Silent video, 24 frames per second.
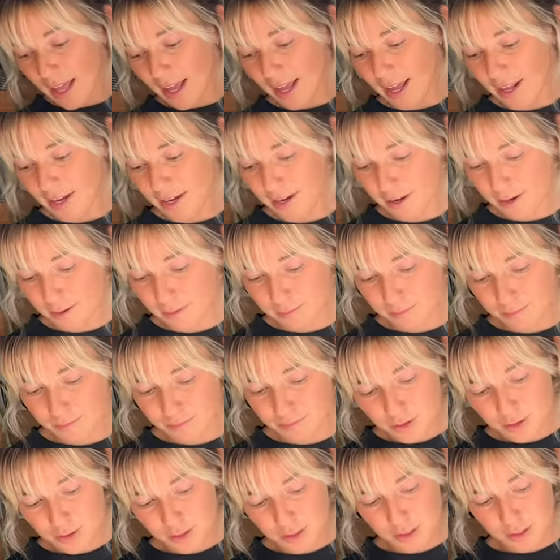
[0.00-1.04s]
And
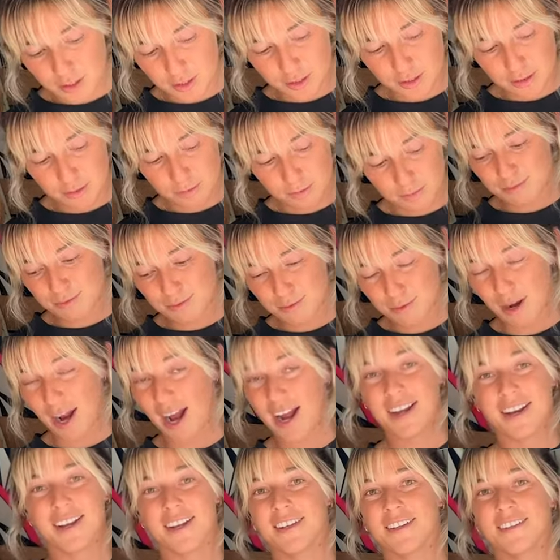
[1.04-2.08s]
you can just
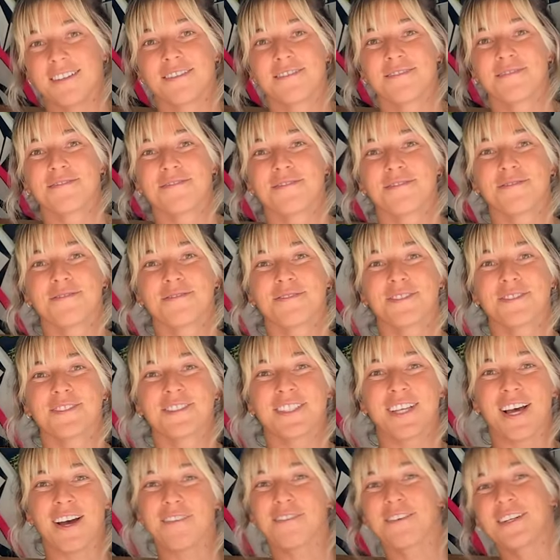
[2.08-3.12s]
ride it in
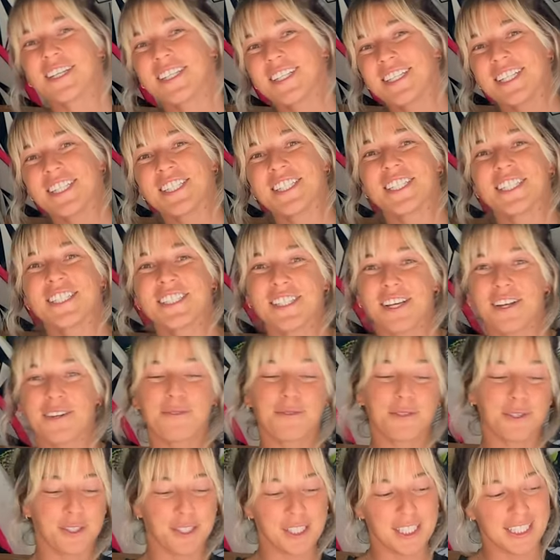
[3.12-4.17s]
tough conditions,
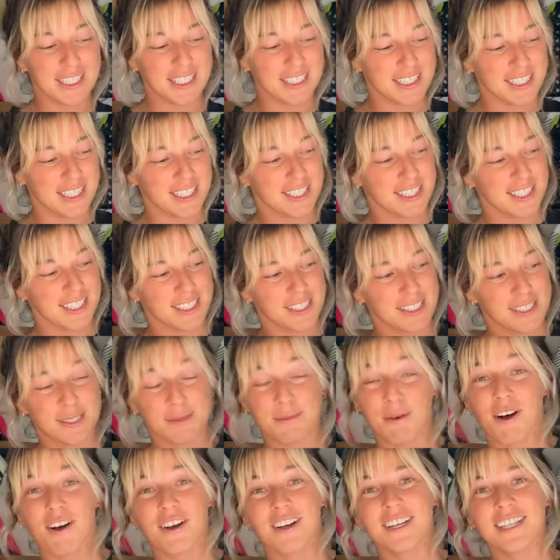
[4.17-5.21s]
unruly conditions,
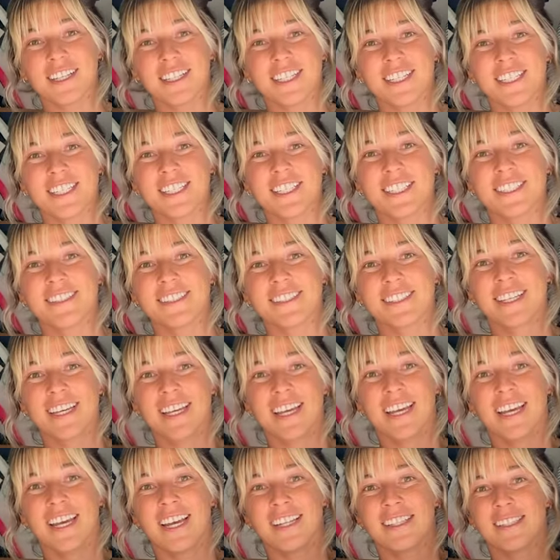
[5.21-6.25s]
small conditions.
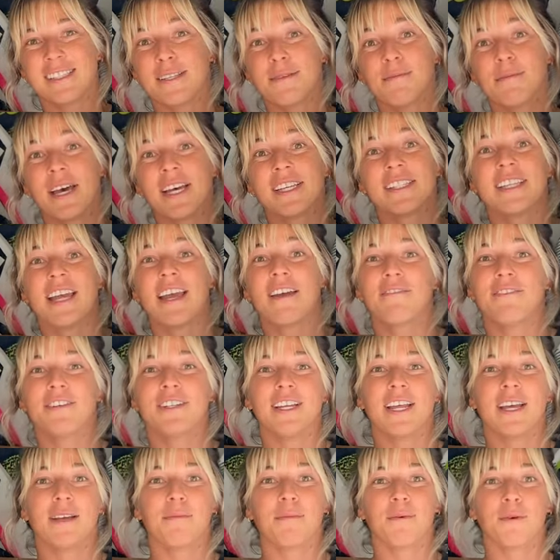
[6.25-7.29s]
It's the best
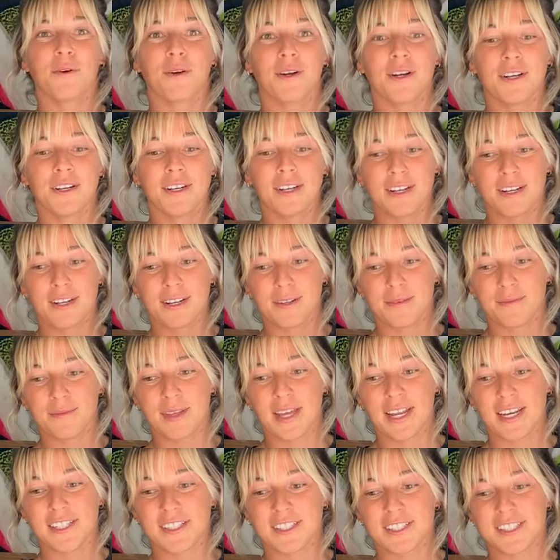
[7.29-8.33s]
everyday board, and
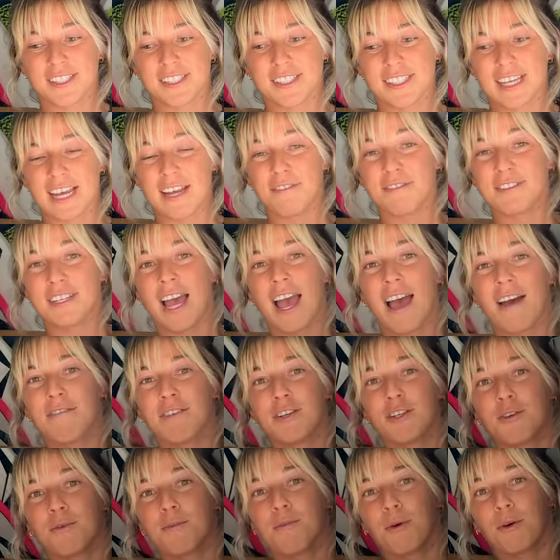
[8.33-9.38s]
it's just safe to have
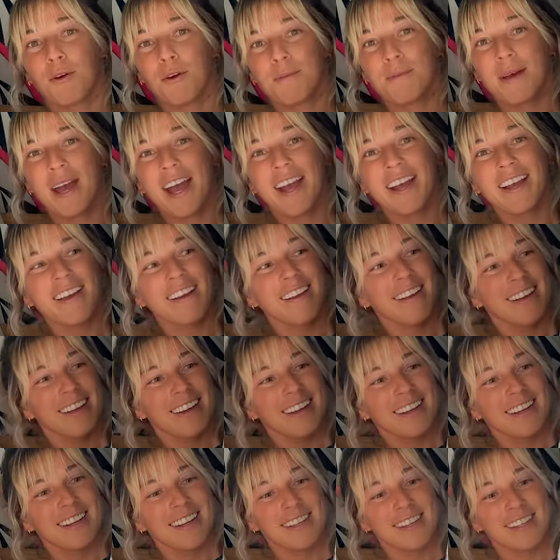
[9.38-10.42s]
in your board bag
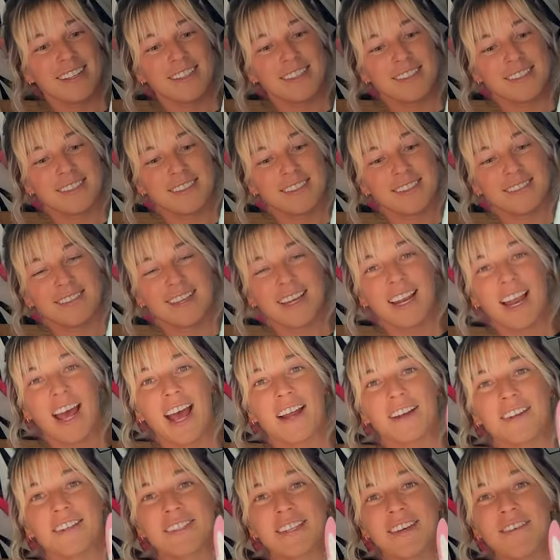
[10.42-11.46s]
because it
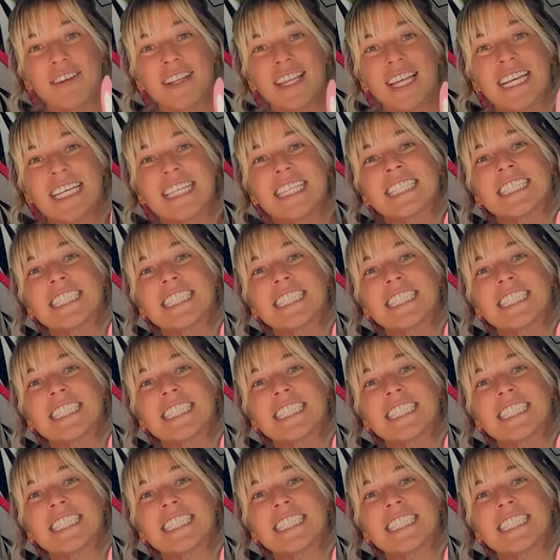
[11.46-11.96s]
handles everything.